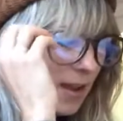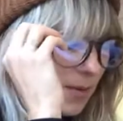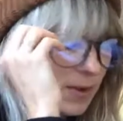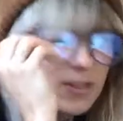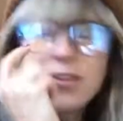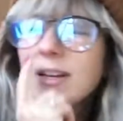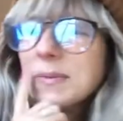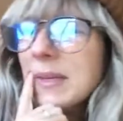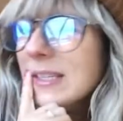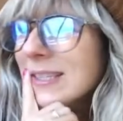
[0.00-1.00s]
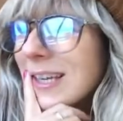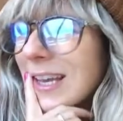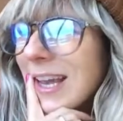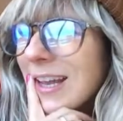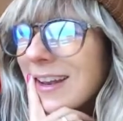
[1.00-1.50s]
what did you ask me to sing
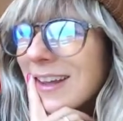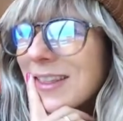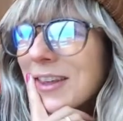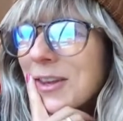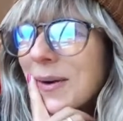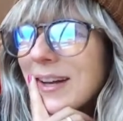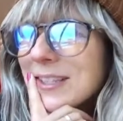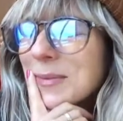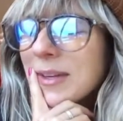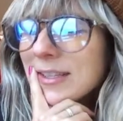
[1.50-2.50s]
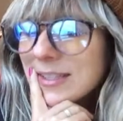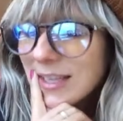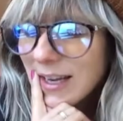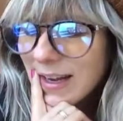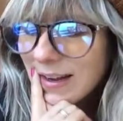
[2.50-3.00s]
again? I think you asked me to
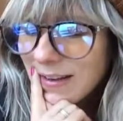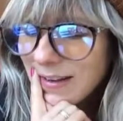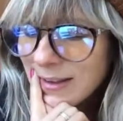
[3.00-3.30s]
sing,